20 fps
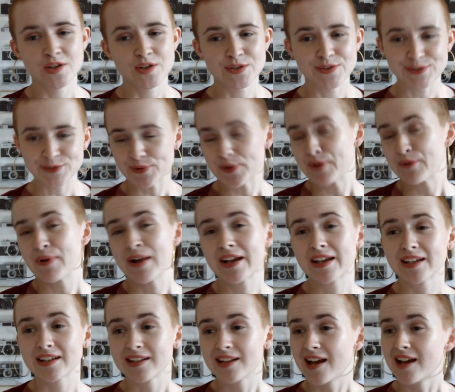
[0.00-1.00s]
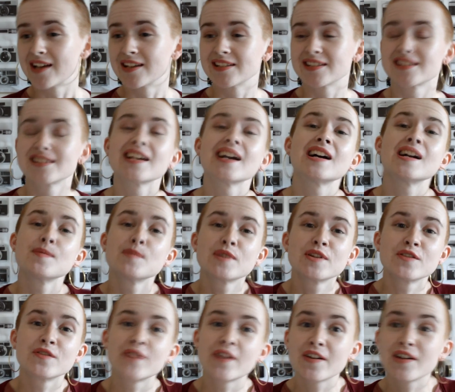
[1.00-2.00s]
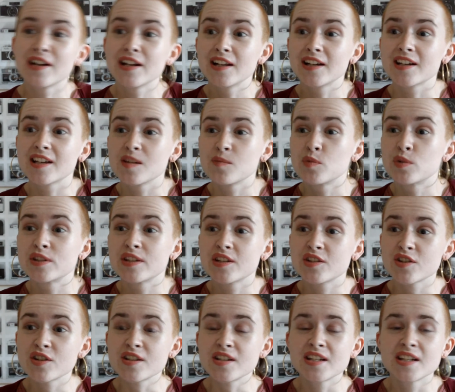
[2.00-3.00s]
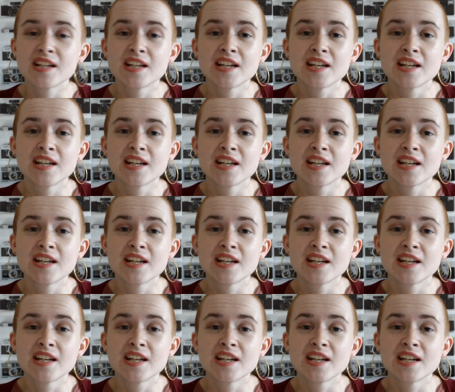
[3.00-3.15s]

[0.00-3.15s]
So I recognise that I'm in a very lucky position,